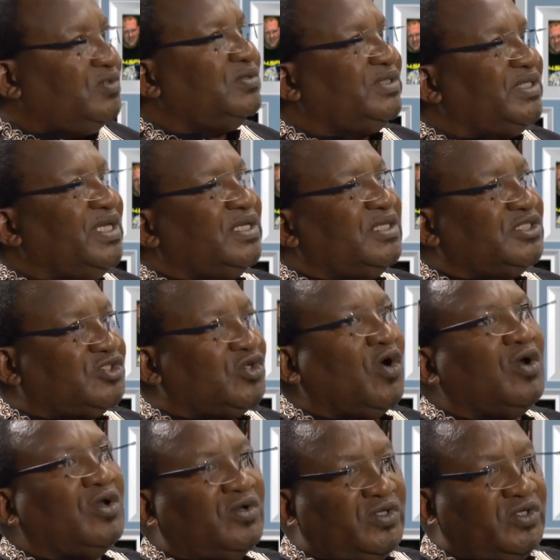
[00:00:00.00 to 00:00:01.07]
to take its
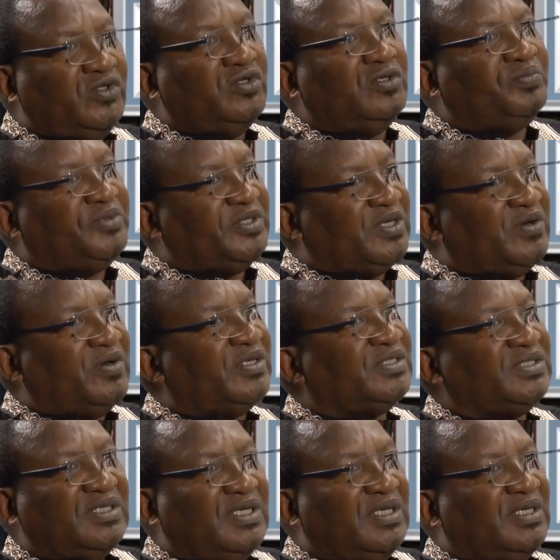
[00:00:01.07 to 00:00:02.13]
toll on you,
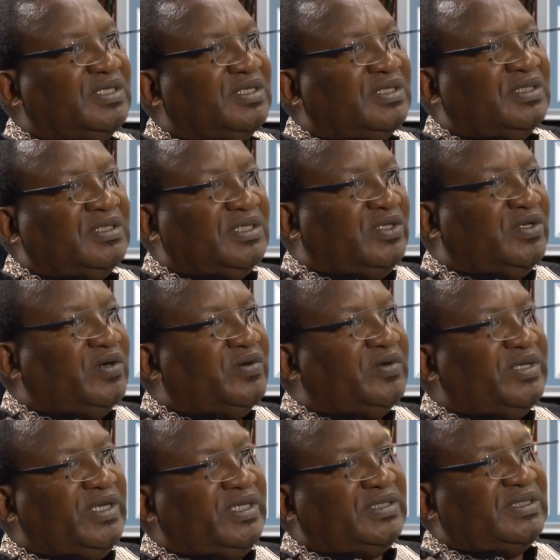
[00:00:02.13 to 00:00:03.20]
because
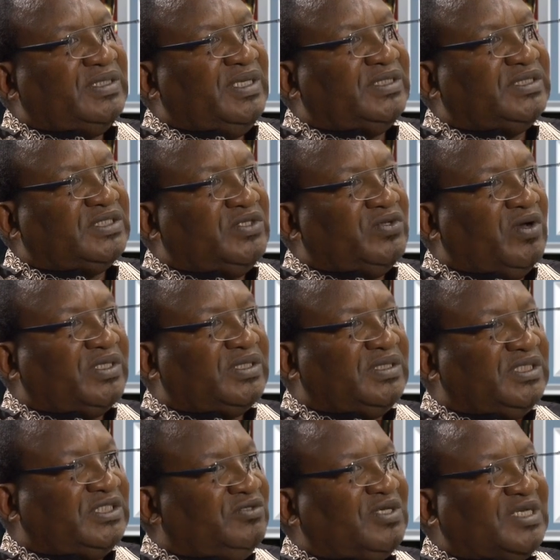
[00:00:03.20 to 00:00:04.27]
it's
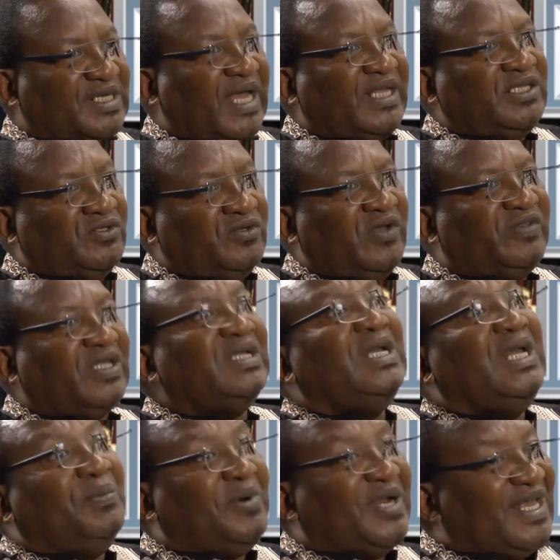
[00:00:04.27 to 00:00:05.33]
not right to have
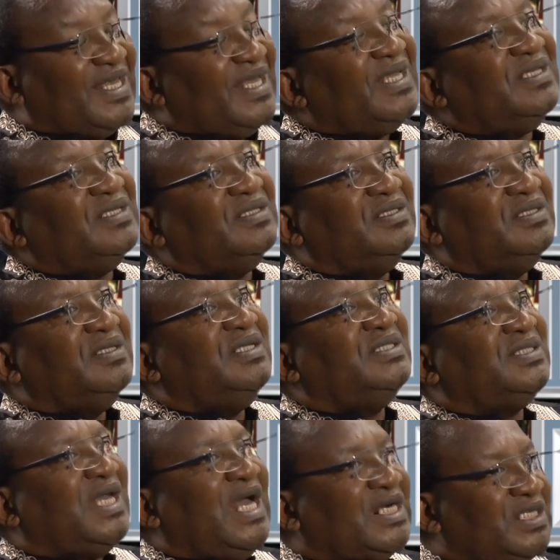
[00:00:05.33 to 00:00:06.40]
that. But again,
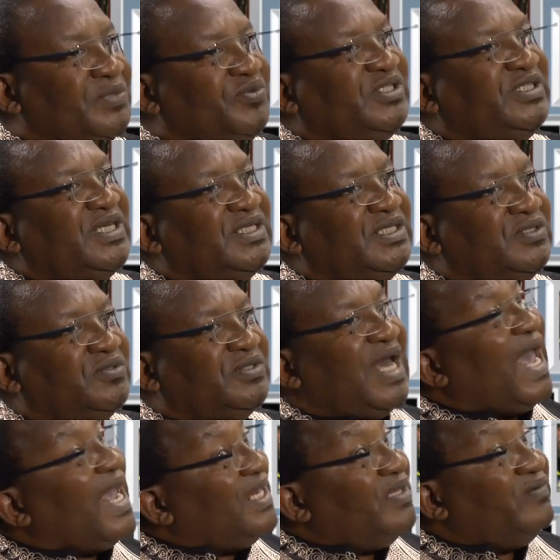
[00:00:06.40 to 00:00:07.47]
it's attributed to the
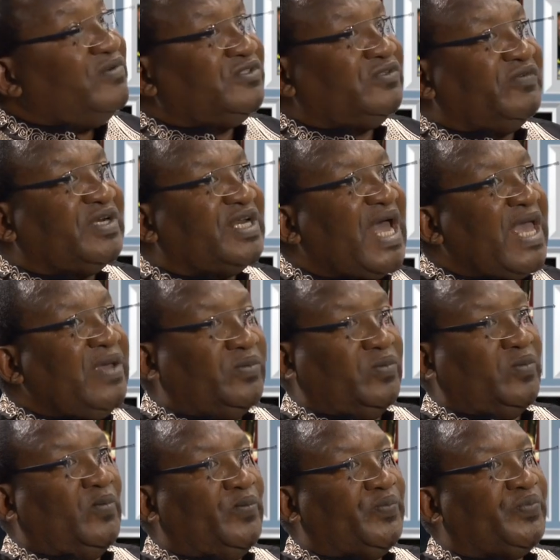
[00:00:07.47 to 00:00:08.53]
high levels of
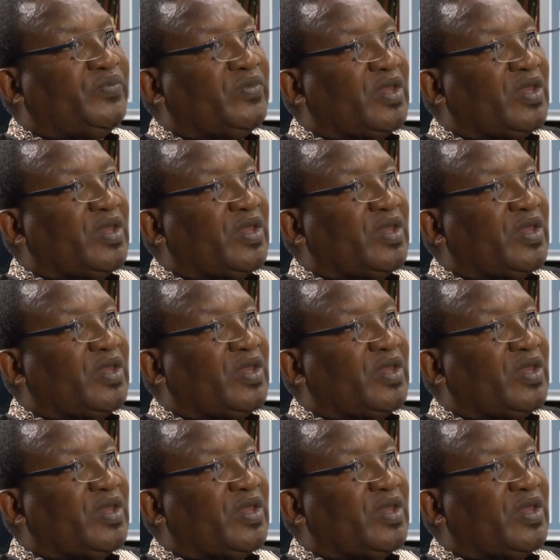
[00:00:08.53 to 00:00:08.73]
crime.